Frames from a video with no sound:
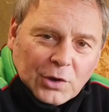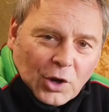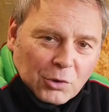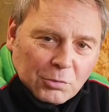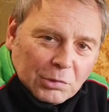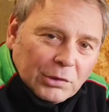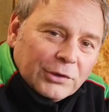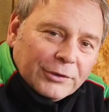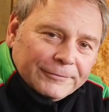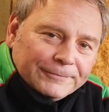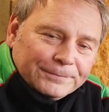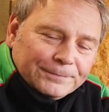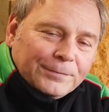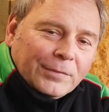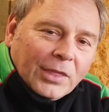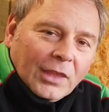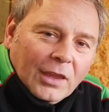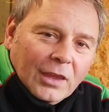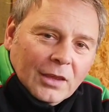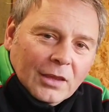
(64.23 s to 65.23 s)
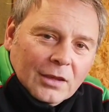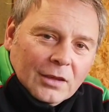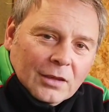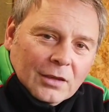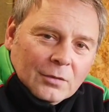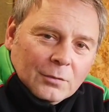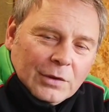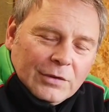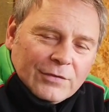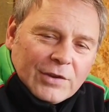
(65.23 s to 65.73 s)
we opened,
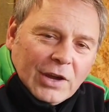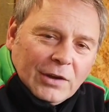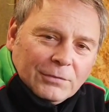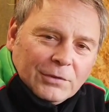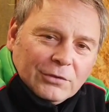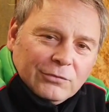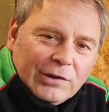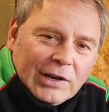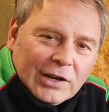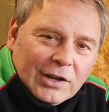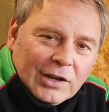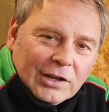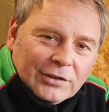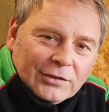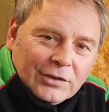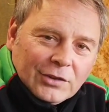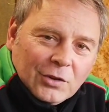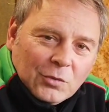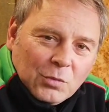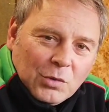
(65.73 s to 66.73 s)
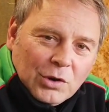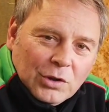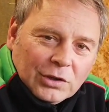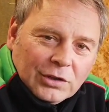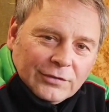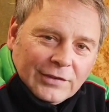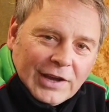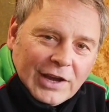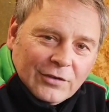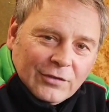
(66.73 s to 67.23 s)
we've come to realise that the
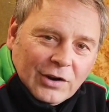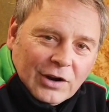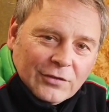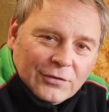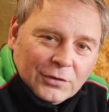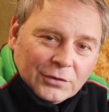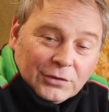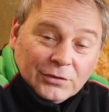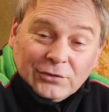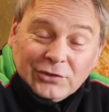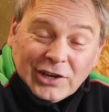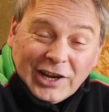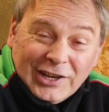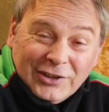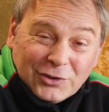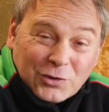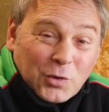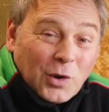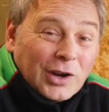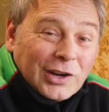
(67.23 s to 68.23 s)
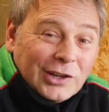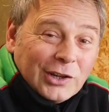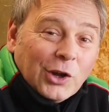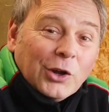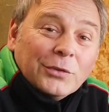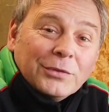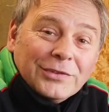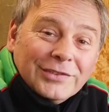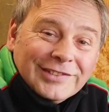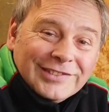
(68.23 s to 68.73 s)
world of air rifles have changed quite a
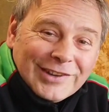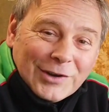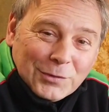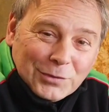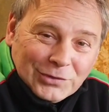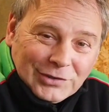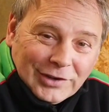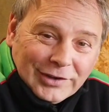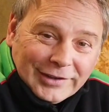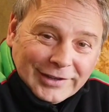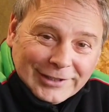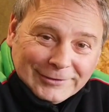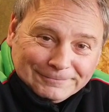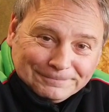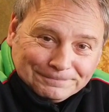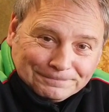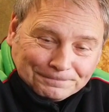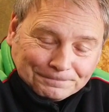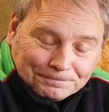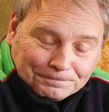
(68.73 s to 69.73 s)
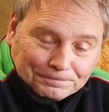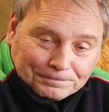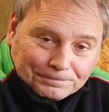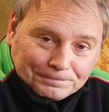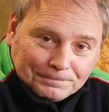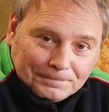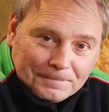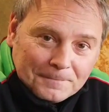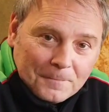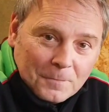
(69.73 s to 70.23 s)
lot since I was younger.
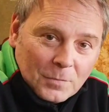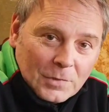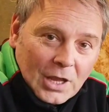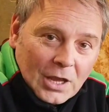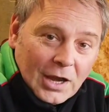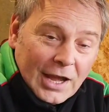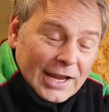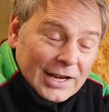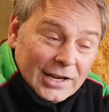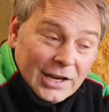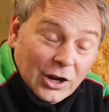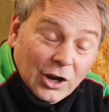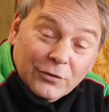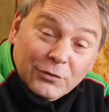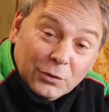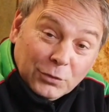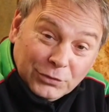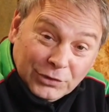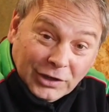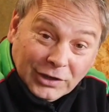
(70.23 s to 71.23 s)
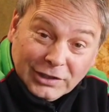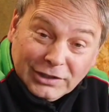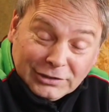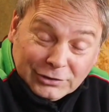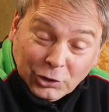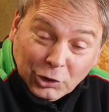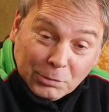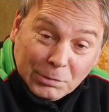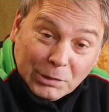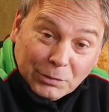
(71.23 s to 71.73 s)
I had an air rifle when I was
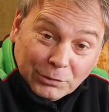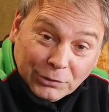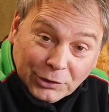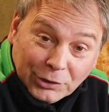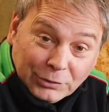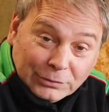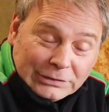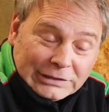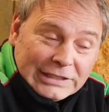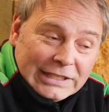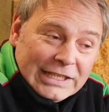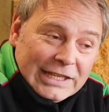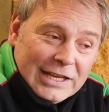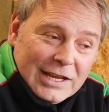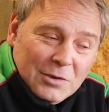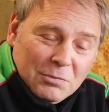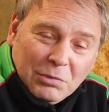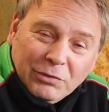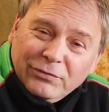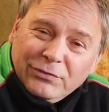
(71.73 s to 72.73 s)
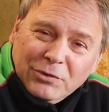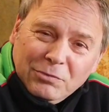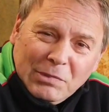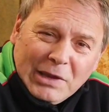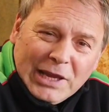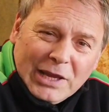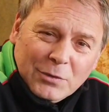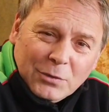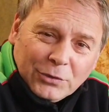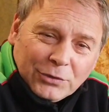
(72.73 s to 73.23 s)
younger, a lot of people do, but for
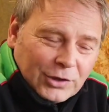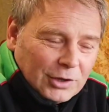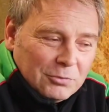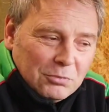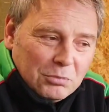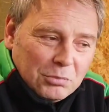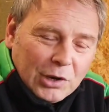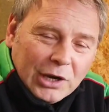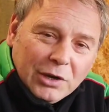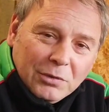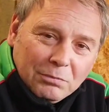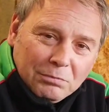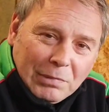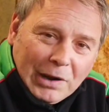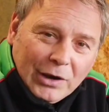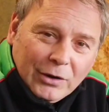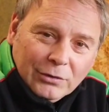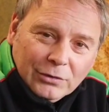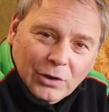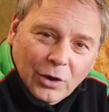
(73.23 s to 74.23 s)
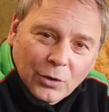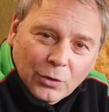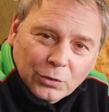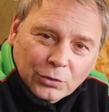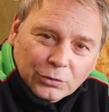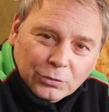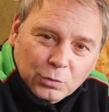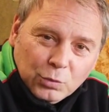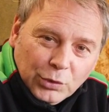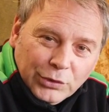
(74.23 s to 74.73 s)
me it was a break barrel
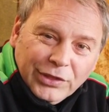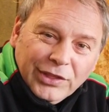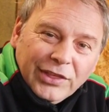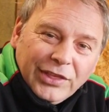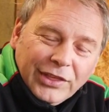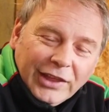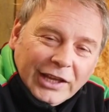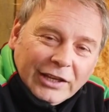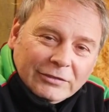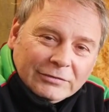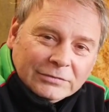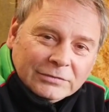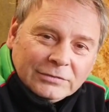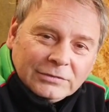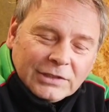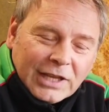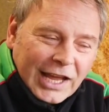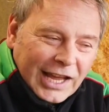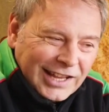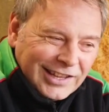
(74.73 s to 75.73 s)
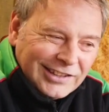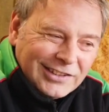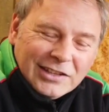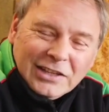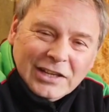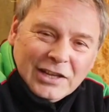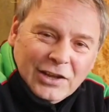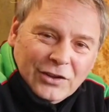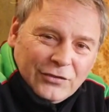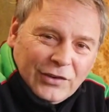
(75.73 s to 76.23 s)
old wooden thing, and
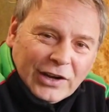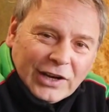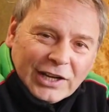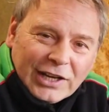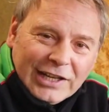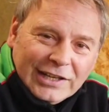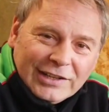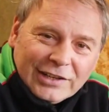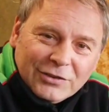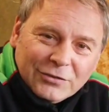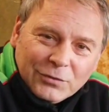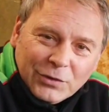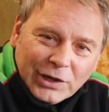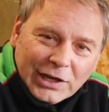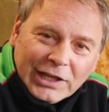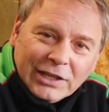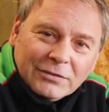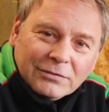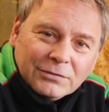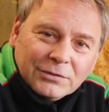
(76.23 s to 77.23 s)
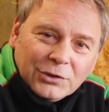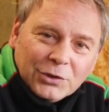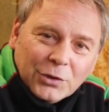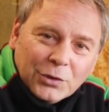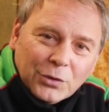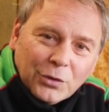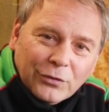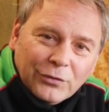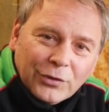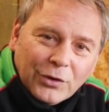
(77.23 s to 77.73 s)
frankly didn't really
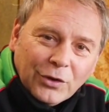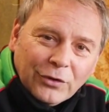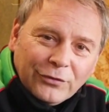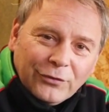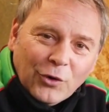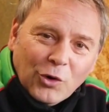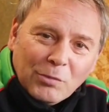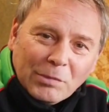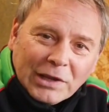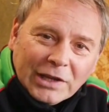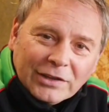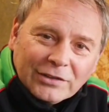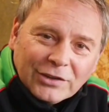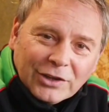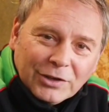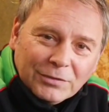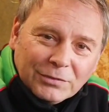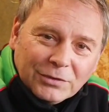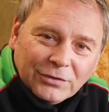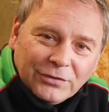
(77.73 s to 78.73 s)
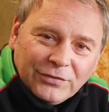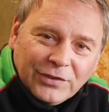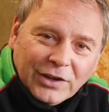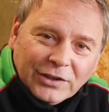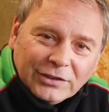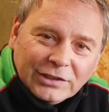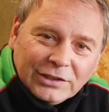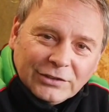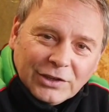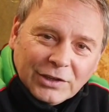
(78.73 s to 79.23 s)
do an awful lot for me in terms of
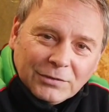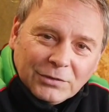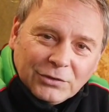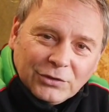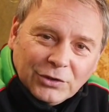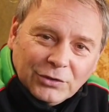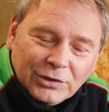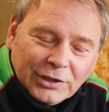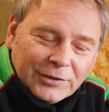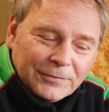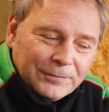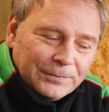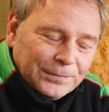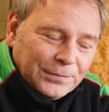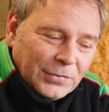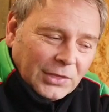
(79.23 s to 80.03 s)
fun, in terms of shooting.